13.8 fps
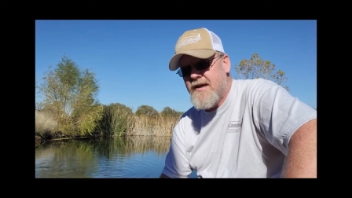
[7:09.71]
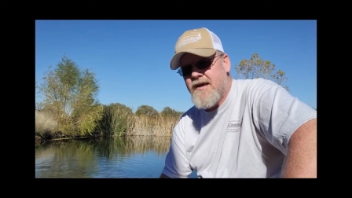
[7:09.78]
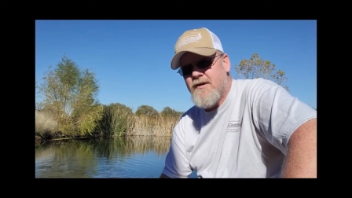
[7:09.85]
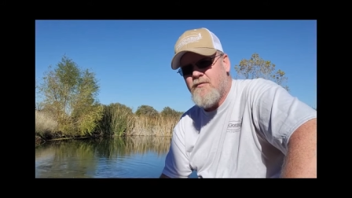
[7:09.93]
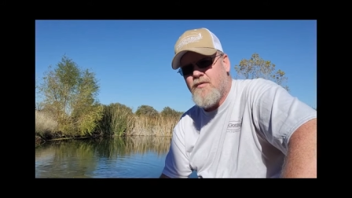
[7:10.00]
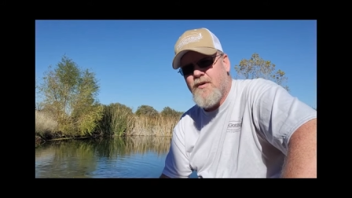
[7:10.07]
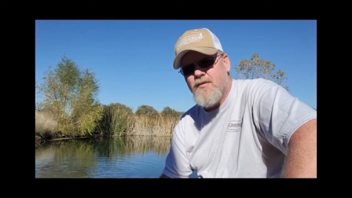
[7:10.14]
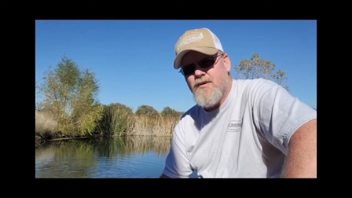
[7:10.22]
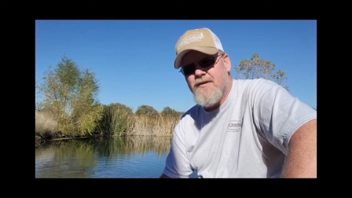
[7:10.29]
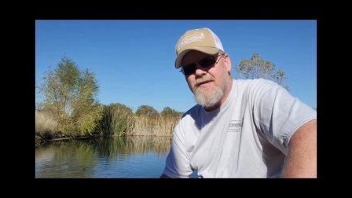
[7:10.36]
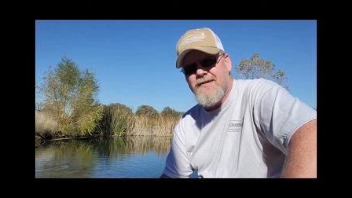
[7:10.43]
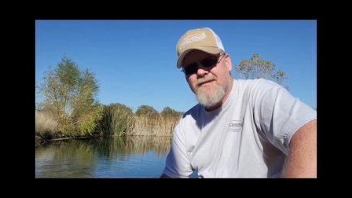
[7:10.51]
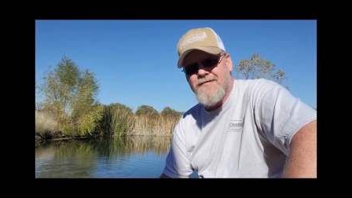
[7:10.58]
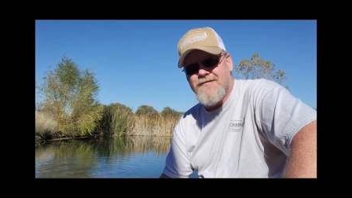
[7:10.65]
And we were
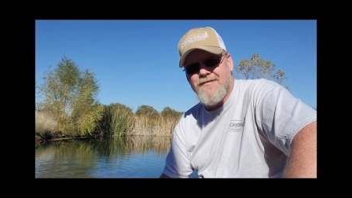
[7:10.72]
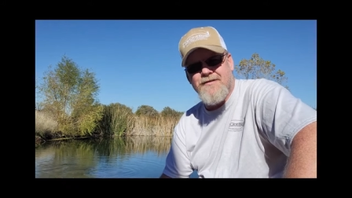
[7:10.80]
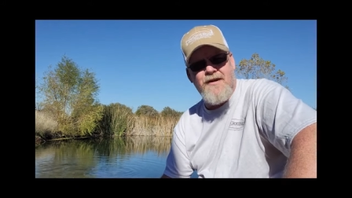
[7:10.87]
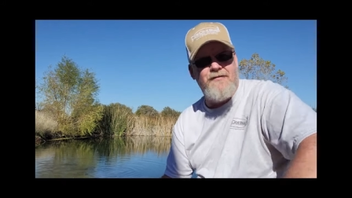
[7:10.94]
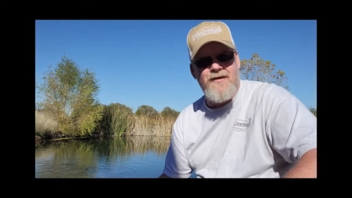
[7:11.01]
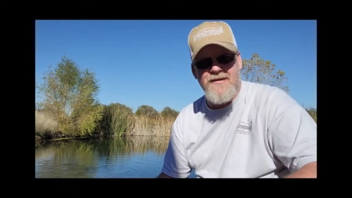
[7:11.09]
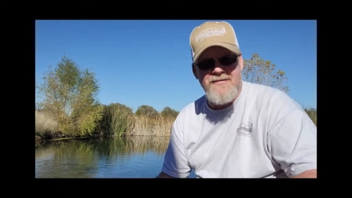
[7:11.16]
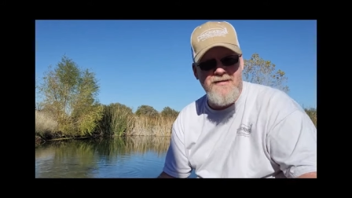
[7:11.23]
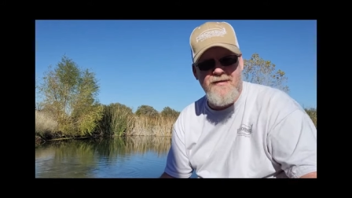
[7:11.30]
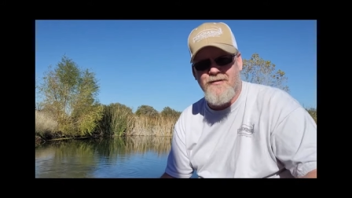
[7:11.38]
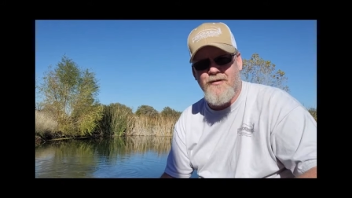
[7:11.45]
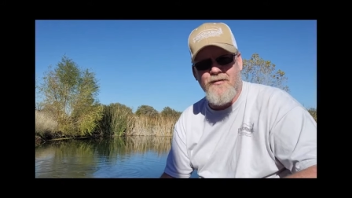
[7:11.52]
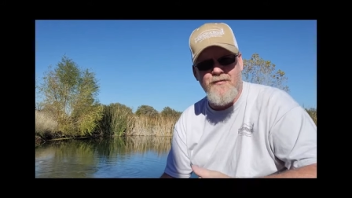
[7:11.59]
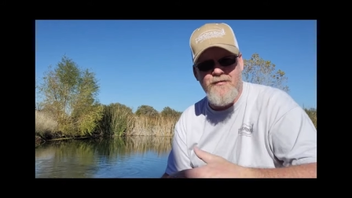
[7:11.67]
going to start raising all
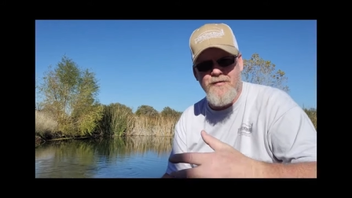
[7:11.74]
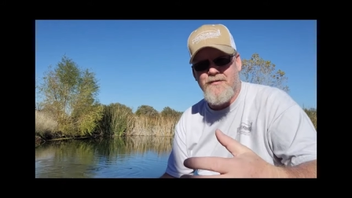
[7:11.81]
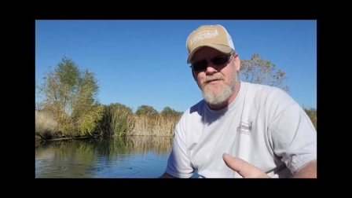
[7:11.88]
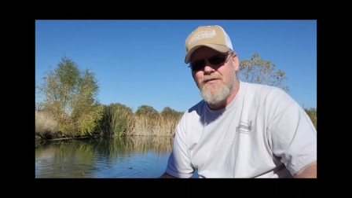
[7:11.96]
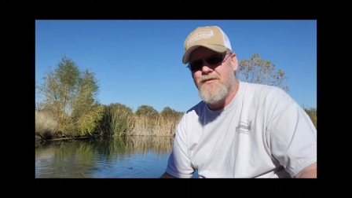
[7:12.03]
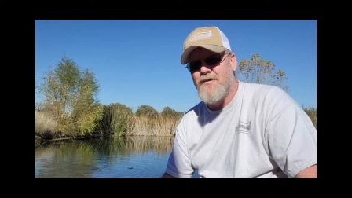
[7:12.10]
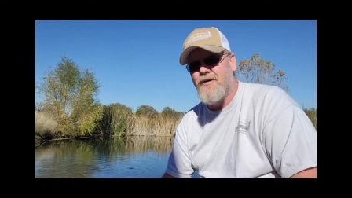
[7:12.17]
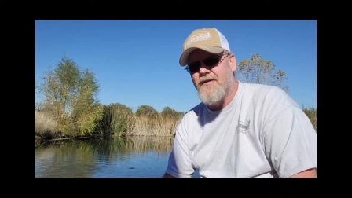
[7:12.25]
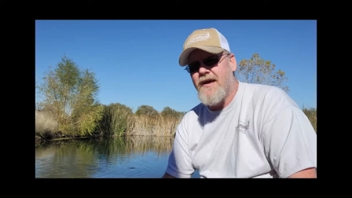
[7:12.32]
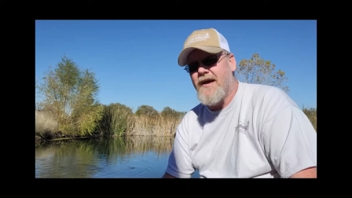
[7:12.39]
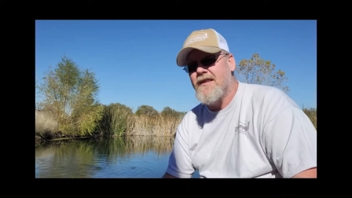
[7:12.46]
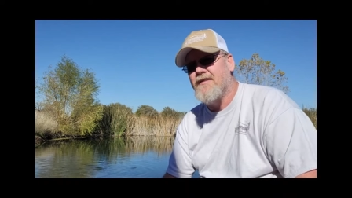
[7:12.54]
our own food and doing all that.